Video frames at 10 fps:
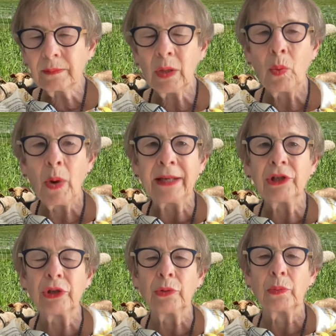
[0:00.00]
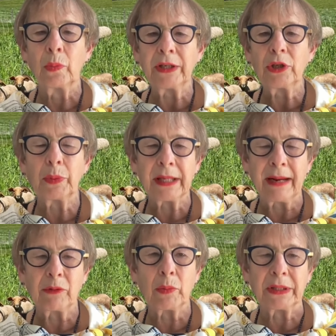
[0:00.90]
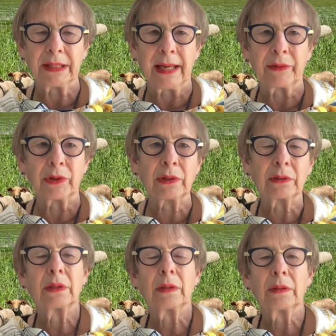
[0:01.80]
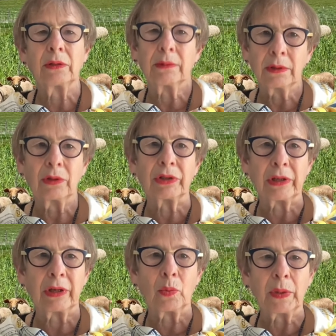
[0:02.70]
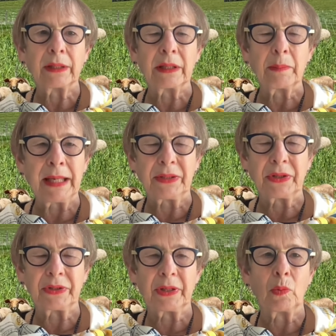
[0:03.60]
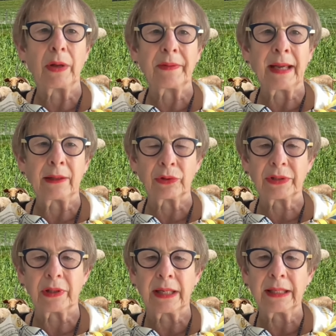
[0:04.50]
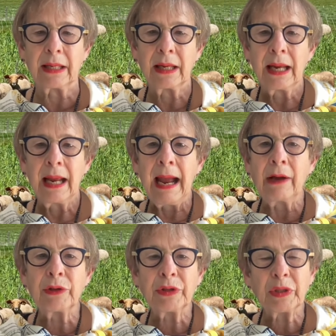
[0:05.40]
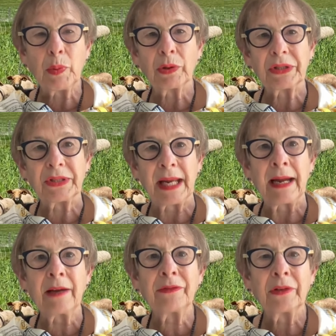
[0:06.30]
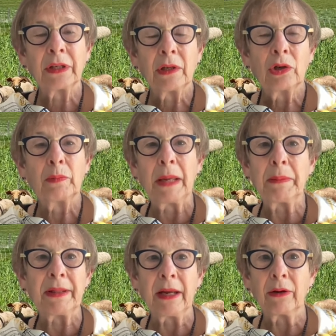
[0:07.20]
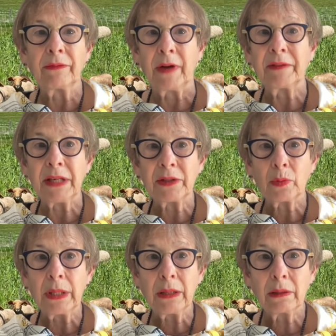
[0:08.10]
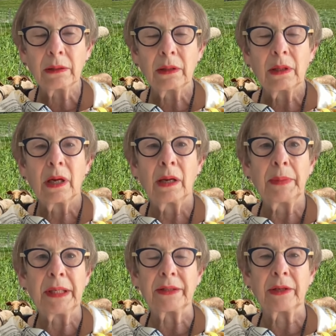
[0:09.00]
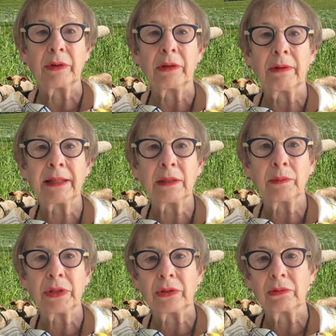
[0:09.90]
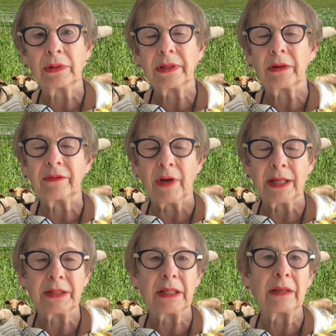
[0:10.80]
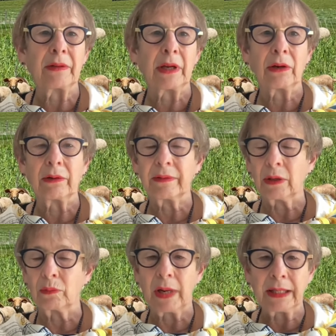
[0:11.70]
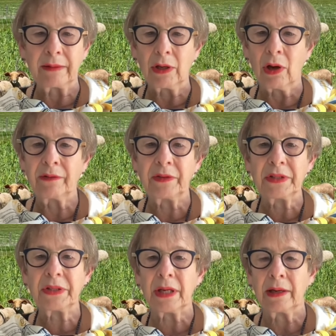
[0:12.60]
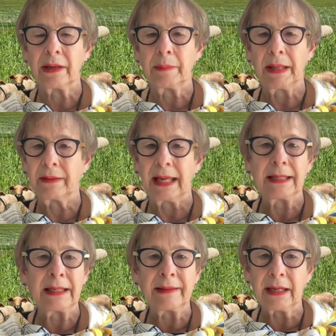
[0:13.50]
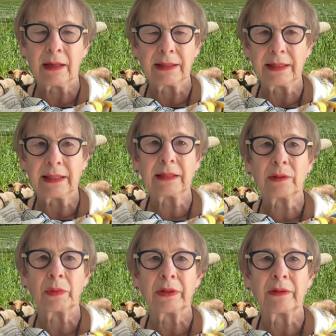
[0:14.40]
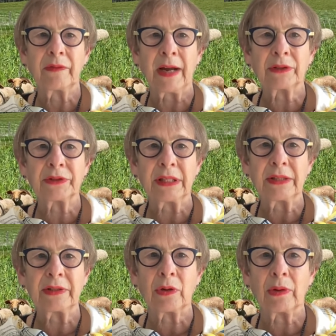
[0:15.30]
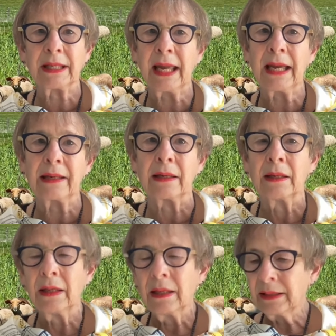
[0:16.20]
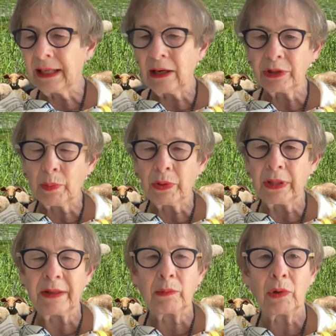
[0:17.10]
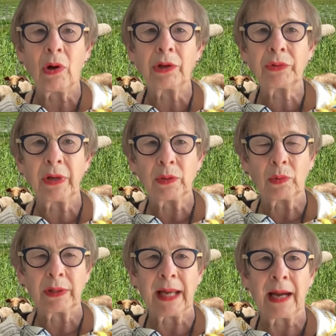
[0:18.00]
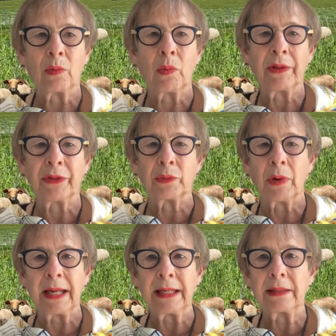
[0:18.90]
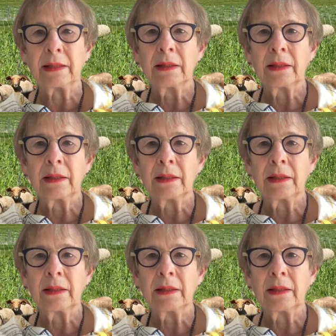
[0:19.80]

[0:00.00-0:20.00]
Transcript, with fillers: when do you when do you bring everyone together usually on a weekly basis and what that looks like how you support staff who may be there five days a week um, because they're interacting with students, they're advising, they're they're running the office. Um, they need that contact with faculty. So again, to Carol's point, I think we're all trying to work out what the right